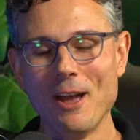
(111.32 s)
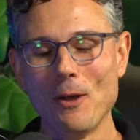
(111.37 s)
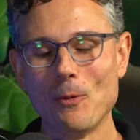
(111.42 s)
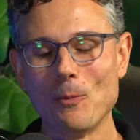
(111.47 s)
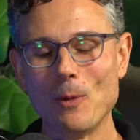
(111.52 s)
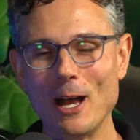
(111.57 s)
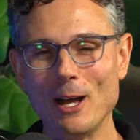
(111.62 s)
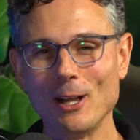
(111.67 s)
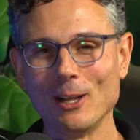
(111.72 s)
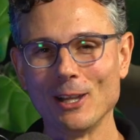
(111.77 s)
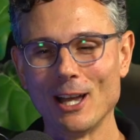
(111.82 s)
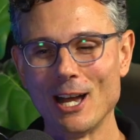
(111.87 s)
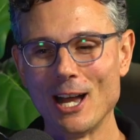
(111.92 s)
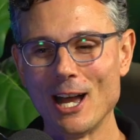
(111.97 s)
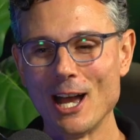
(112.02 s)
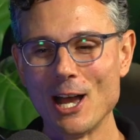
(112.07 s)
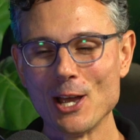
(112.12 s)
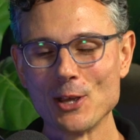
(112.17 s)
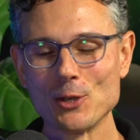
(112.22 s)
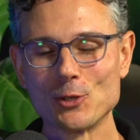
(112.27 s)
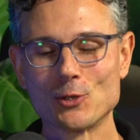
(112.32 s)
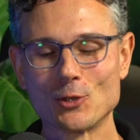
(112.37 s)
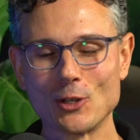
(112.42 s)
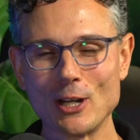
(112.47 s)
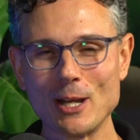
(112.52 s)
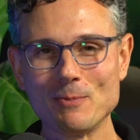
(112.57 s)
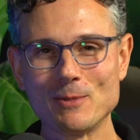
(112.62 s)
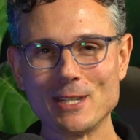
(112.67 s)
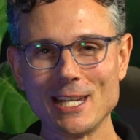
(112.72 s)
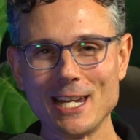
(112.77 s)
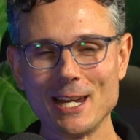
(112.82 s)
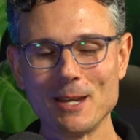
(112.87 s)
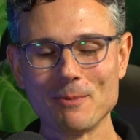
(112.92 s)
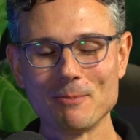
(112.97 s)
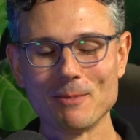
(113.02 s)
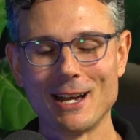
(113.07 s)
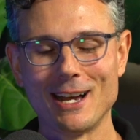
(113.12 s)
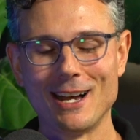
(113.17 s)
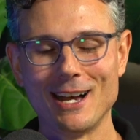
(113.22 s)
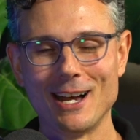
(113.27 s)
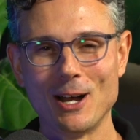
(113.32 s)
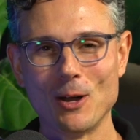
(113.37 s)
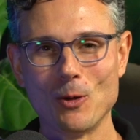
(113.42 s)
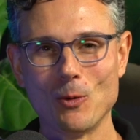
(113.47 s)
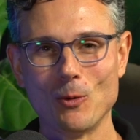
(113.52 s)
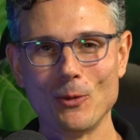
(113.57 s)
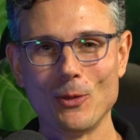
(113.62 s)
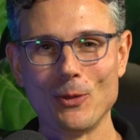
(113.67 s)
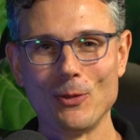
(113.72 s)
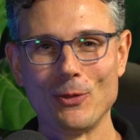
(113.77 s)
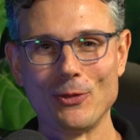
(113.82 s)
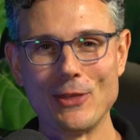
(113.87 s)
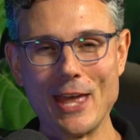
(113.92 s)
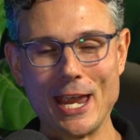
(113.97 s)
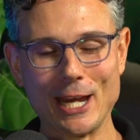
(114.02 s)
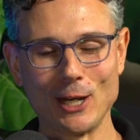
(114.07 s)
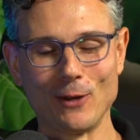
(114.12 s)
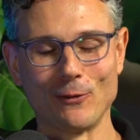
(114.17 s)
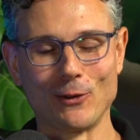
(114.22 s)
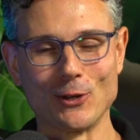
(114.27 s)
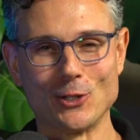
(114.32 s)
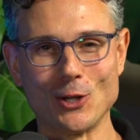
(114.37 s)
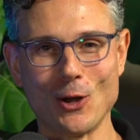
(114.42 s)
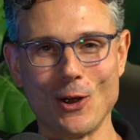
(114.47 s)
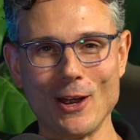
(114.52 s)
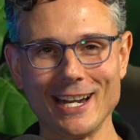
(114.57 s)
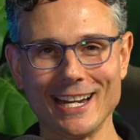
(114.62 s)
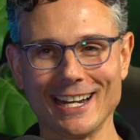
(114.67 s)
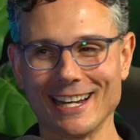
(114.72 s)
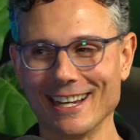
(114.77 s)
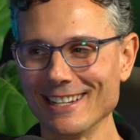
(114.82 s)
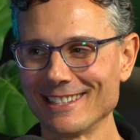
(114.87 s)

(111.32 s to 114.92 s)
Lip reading: Well, stream team, thank you for joining